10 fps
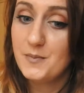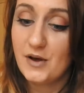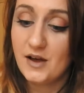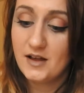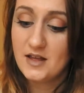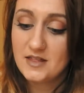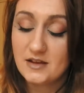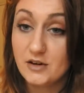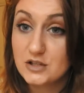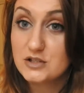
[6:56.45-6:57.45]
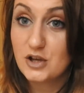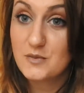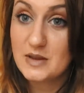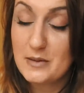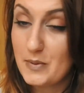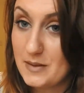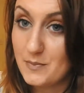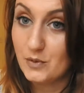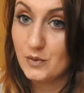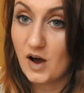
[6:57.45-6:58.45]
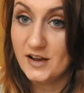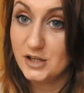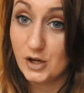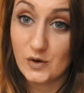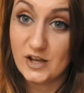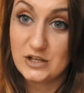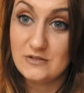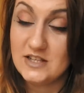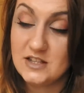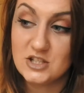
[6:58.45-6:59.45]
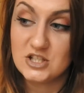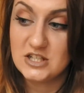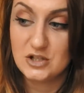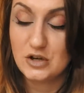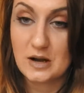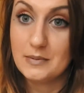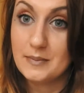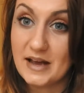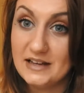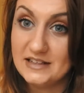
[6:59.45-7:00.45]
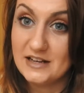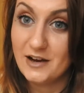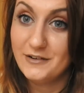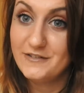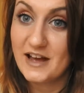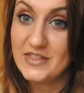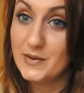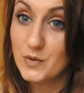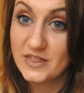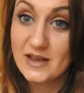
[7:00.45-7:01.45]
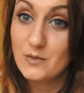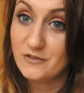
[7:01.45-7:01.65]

But there are so many people I know at uni that just did not come prepared enough, and then when they